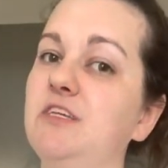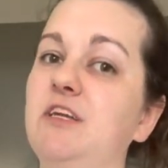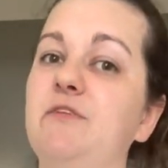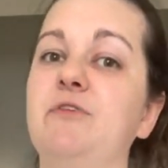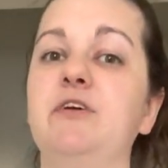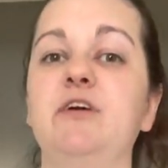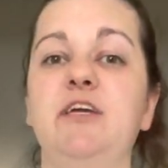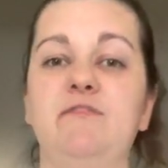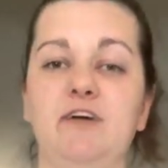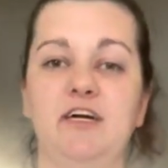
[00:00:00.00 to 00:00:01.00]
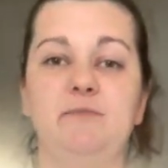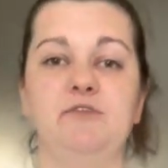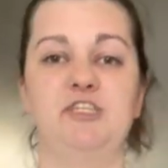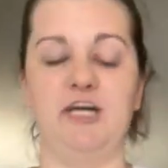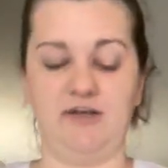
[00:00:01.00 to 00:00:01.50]
And I want to give a couple
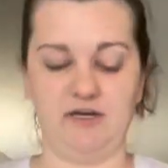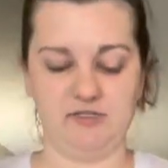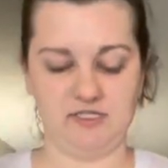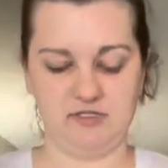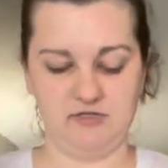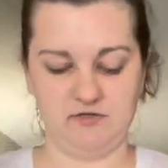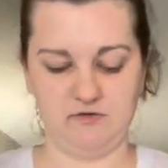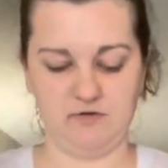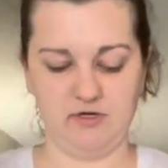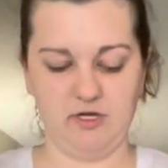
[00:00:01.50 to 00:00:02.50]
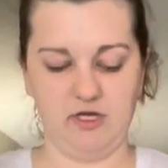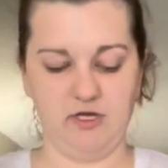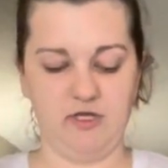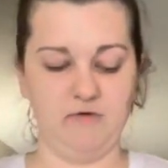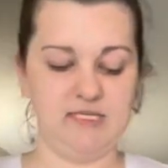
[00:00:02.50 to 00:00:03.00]
shout outs to
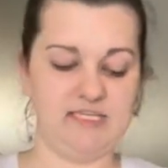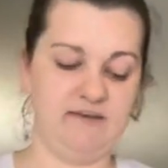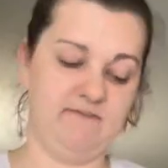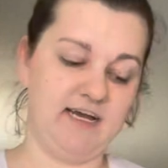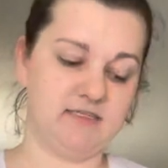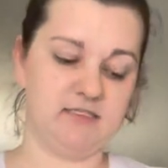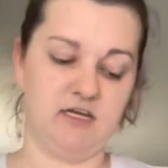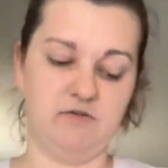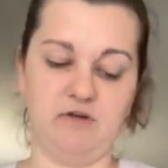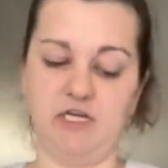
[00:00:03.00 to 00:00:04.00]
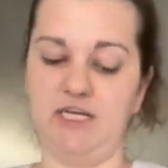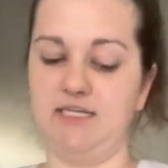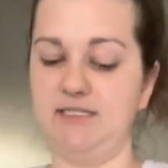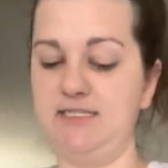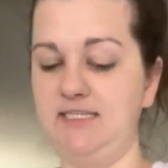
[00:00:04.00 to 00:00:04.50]
usafacts.org
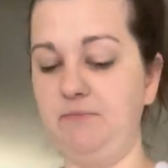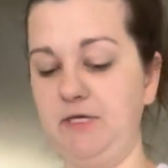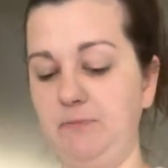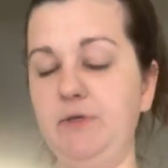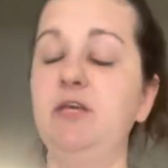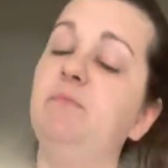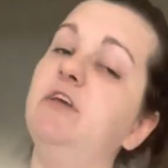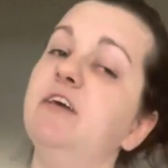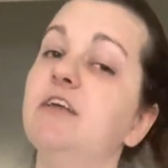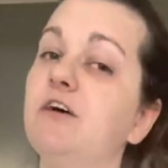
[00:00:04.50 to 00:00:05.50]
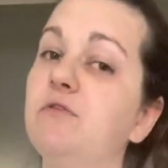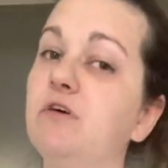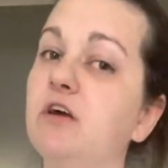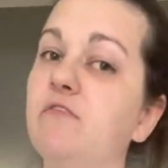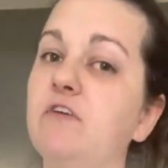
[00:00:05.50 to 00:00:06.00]
and
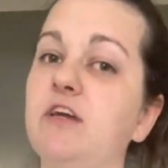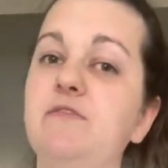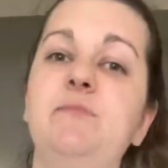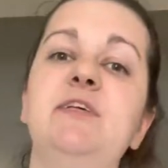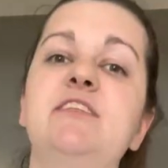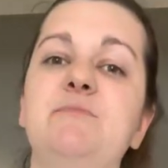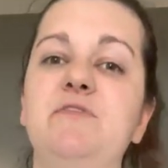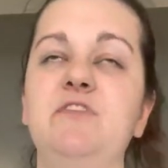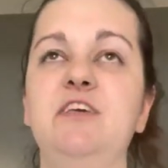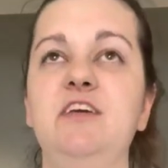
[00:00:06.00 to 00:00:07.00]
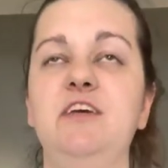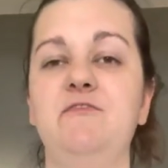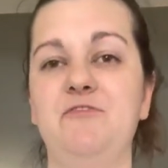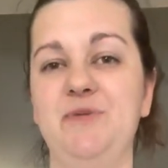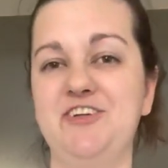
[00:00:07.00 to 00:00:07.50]
cbpp.org for giving me some of the
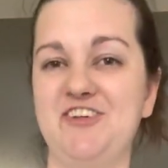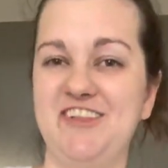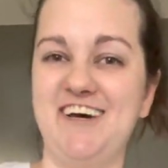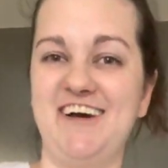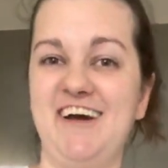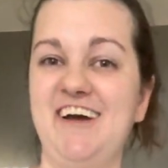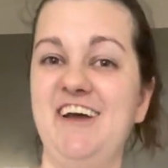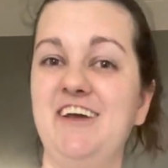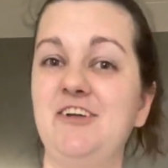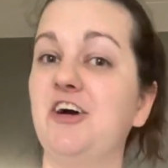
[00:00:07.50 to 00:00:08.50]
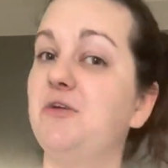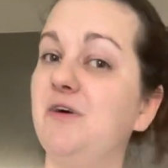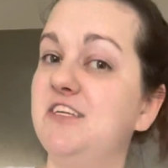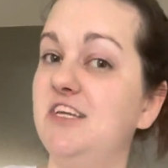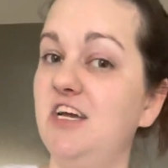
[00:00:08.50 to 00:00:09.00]
information that I talked
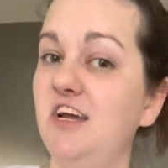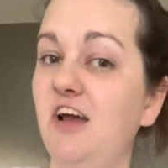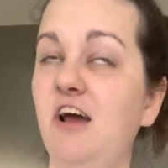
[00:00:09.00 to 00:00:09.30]
about today.